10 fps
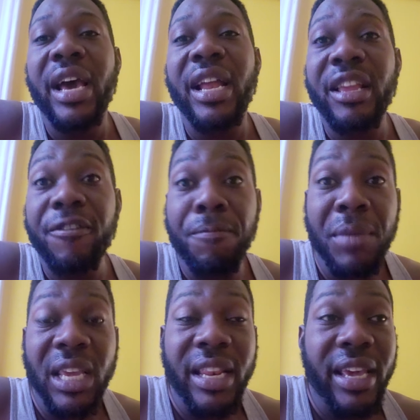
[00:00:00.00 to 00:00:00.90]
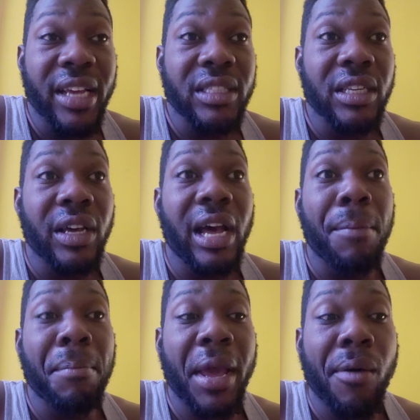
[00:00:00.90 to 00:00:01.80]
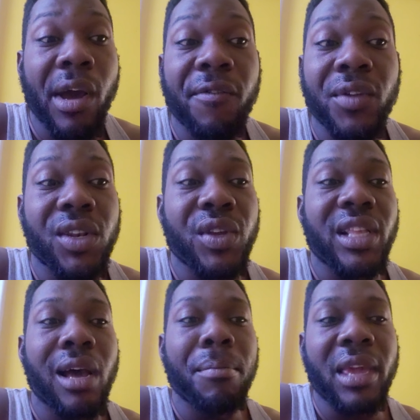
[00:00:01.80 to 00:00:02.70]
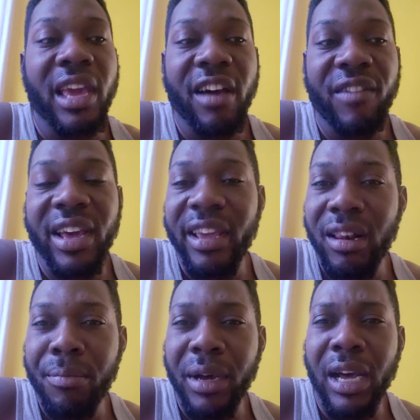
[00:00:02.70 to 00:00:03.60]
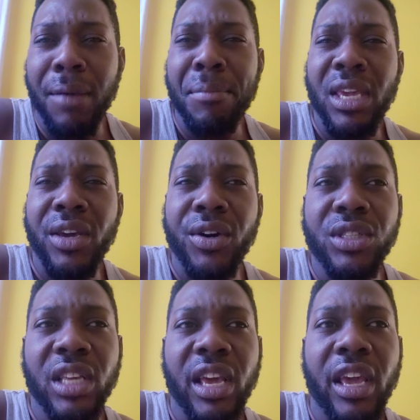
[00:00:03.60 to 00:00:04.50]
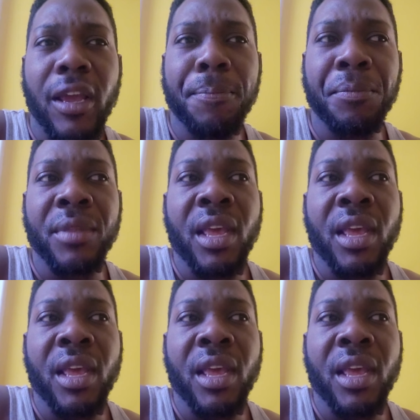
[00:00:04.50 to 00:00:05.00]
And if me there say, and ah, my wife not do it, and me have a helper, and me go say, um,